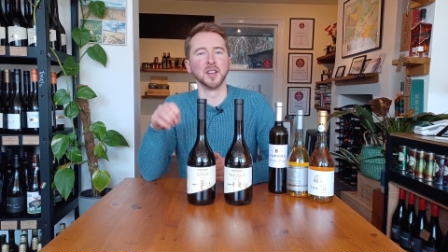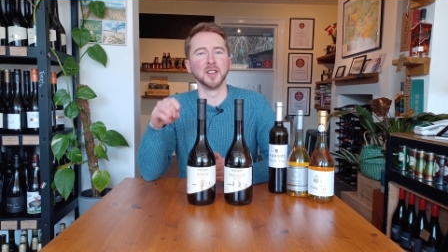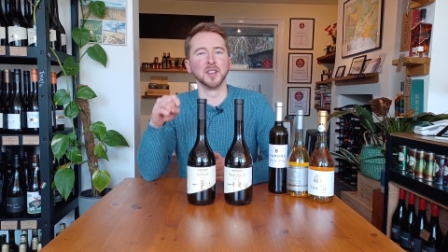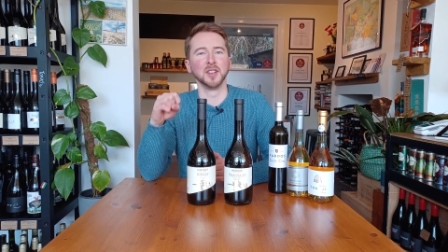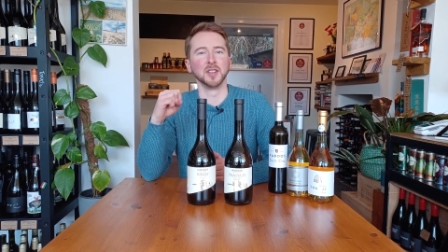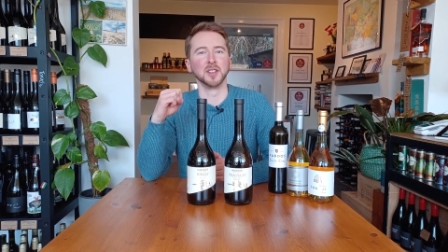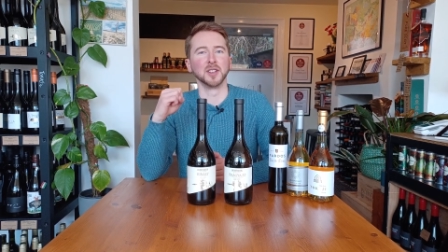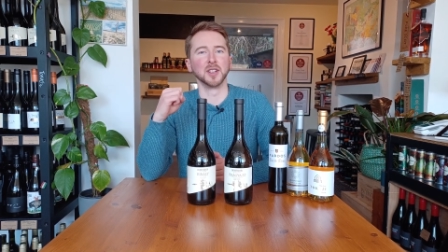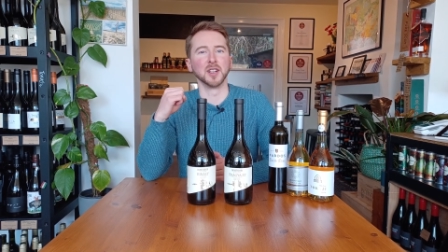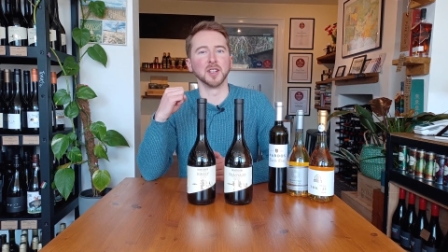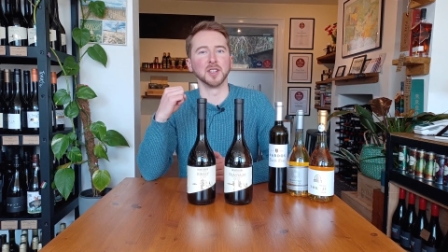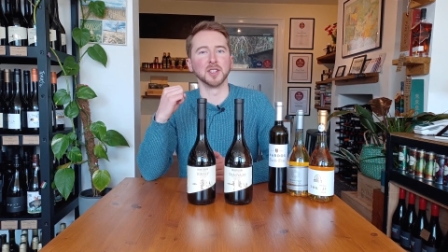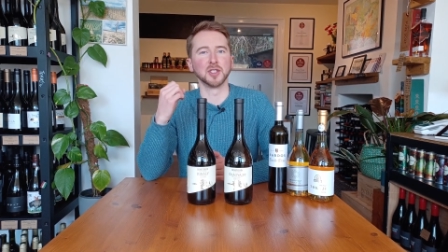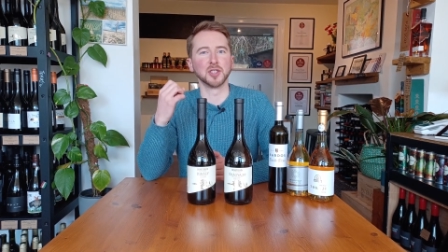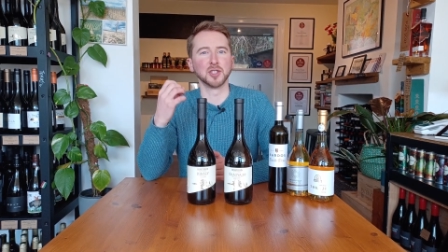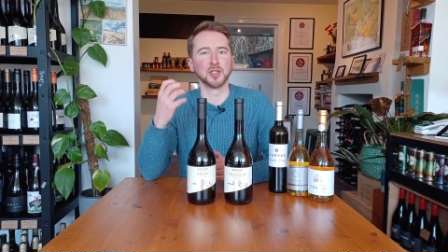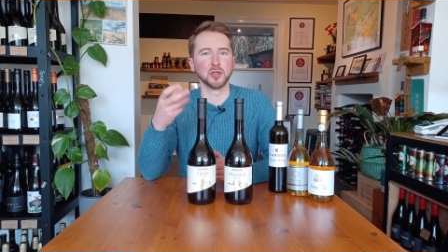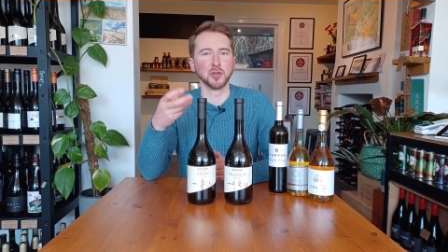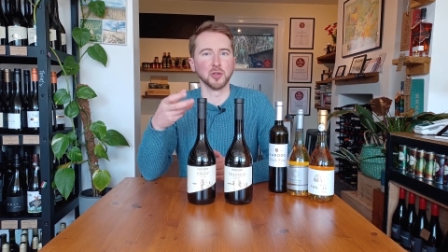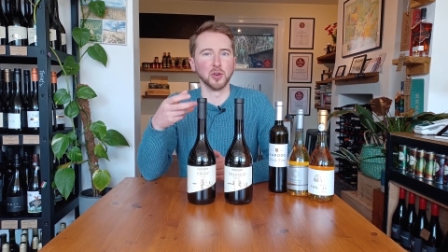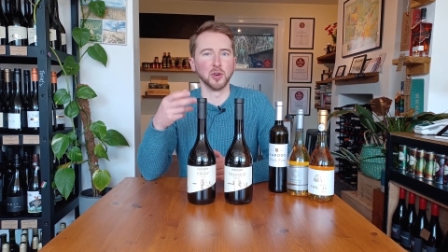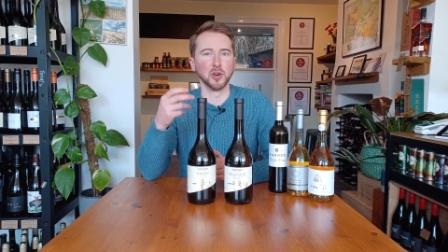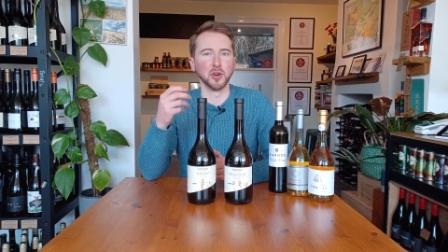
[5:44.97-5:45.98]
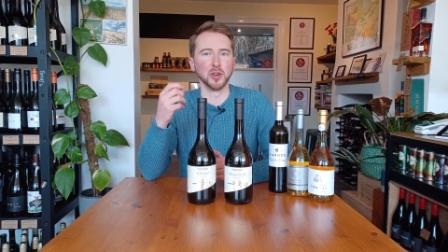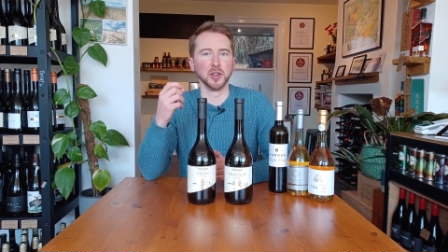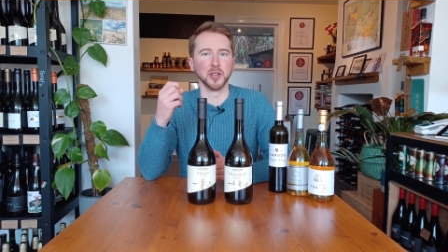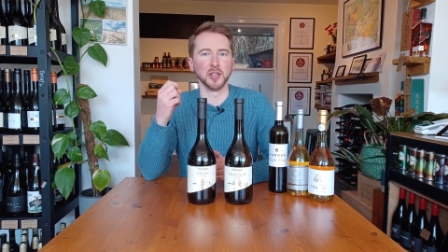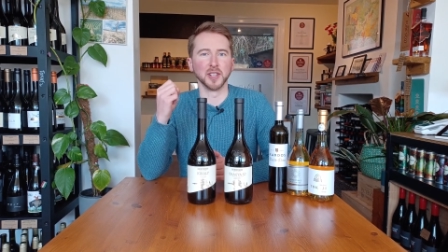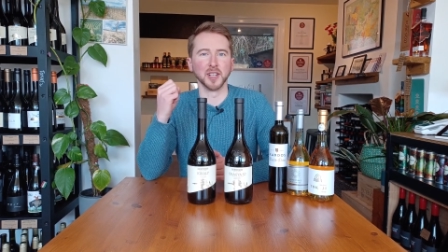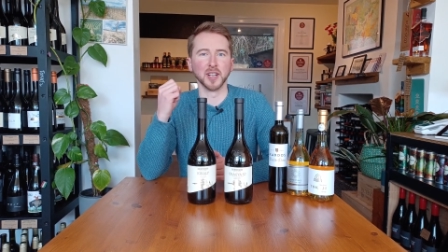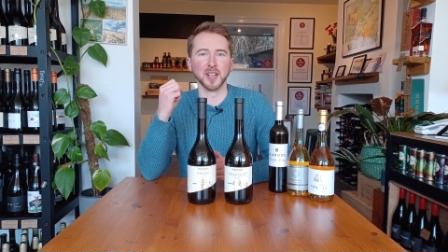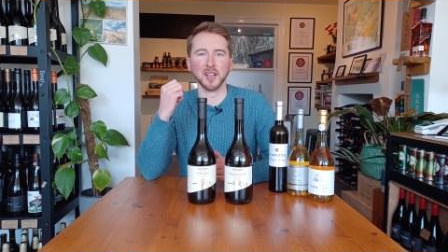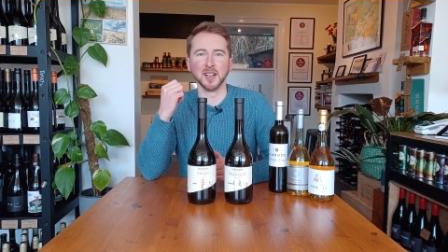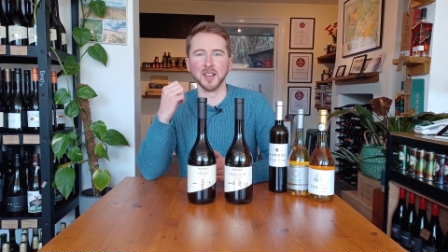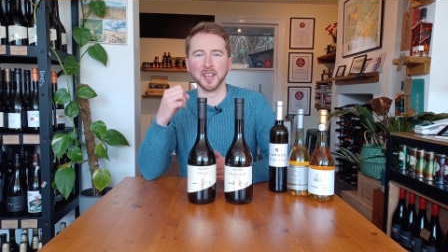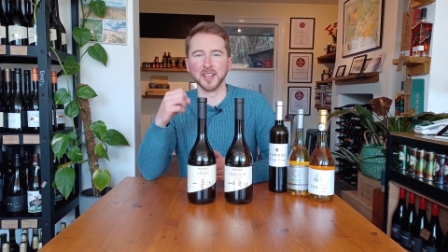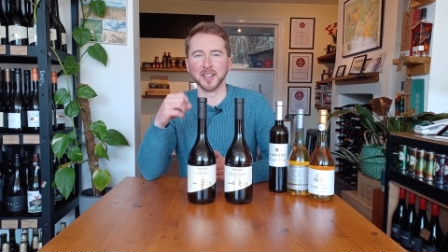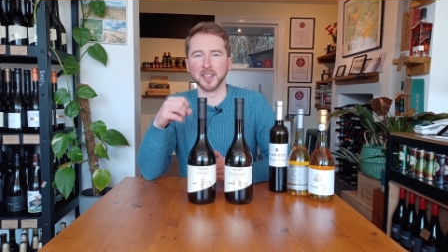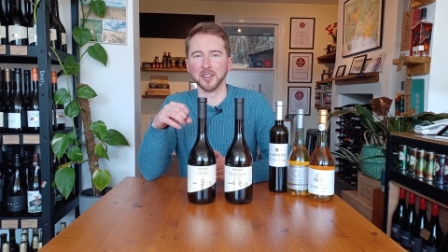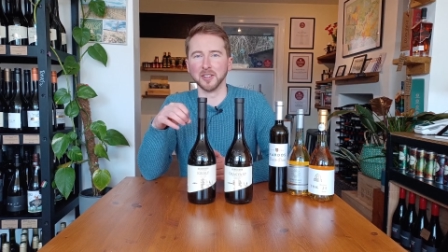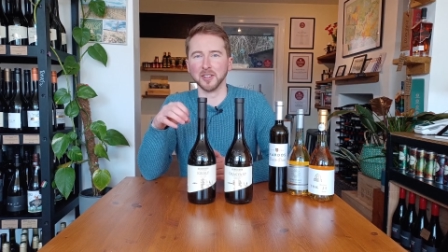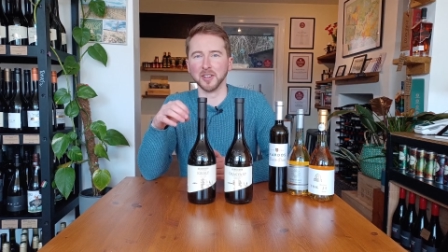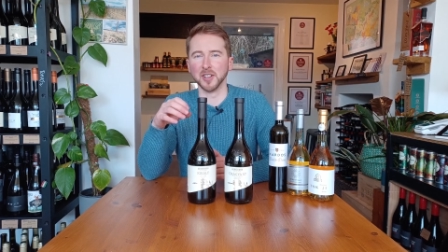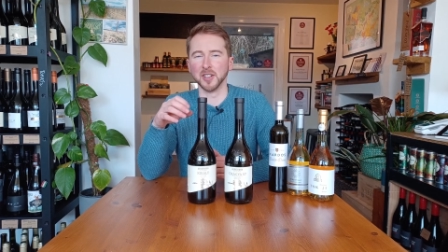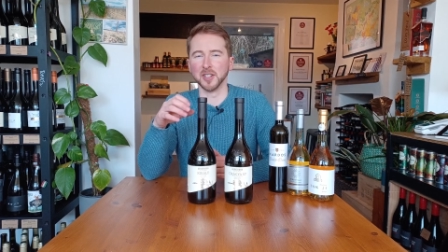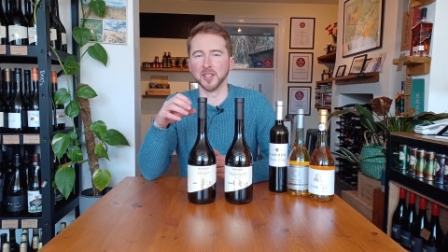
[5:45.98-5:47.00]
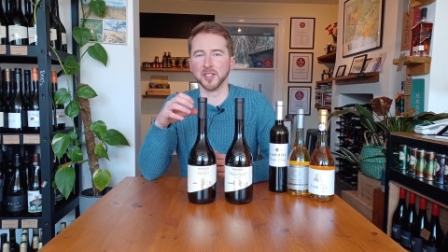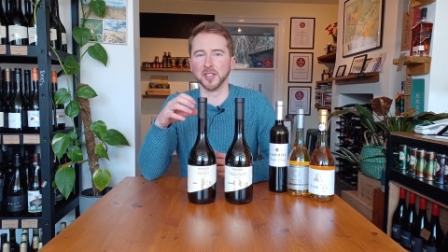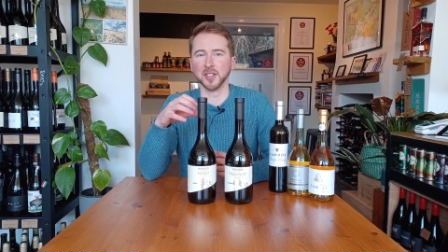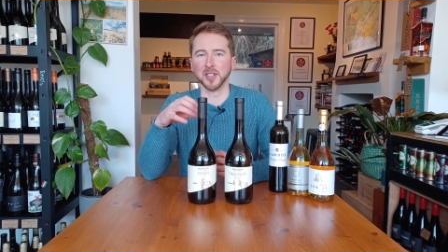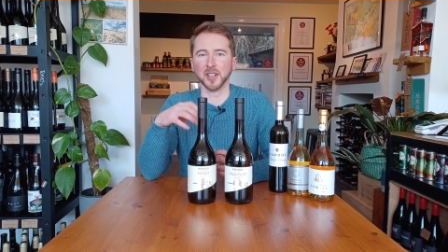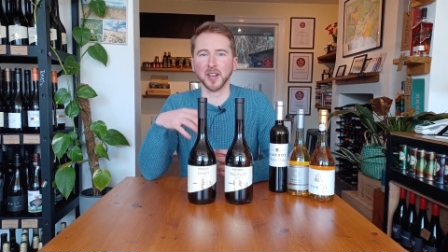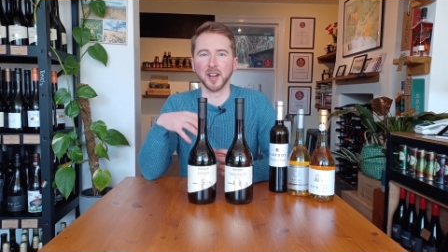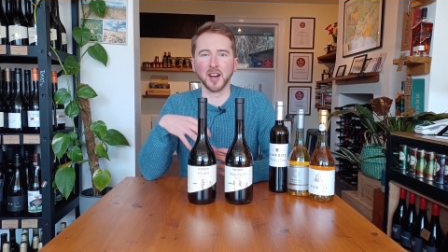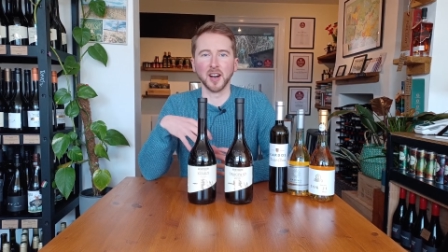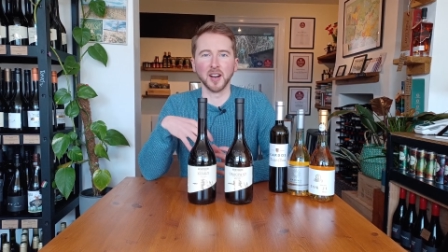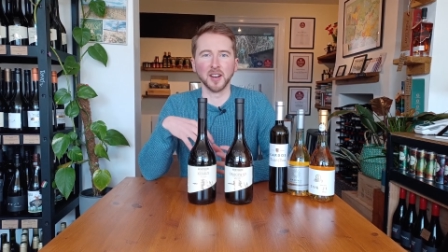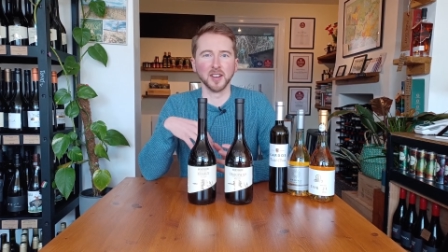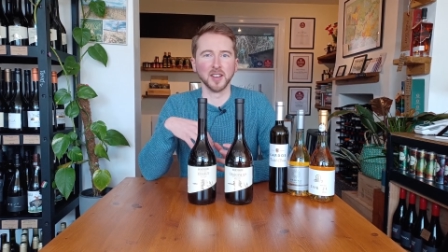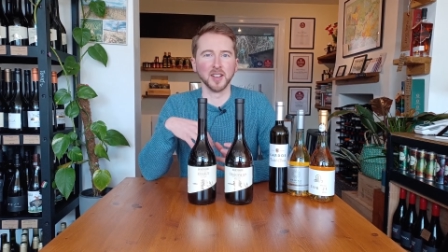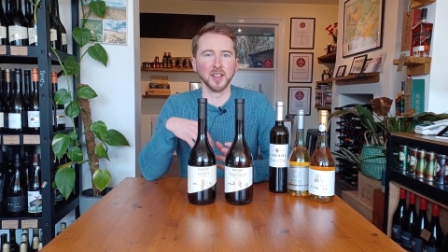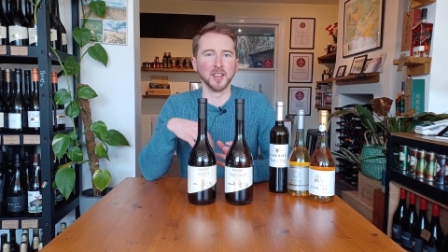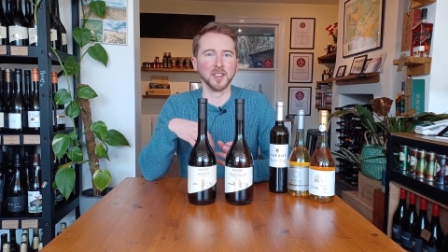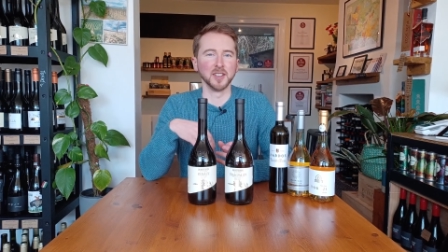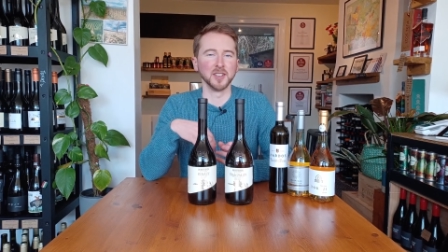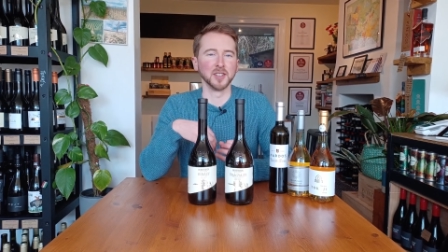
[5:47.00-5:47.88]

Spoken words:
You get straw, you get licorice, you get honey,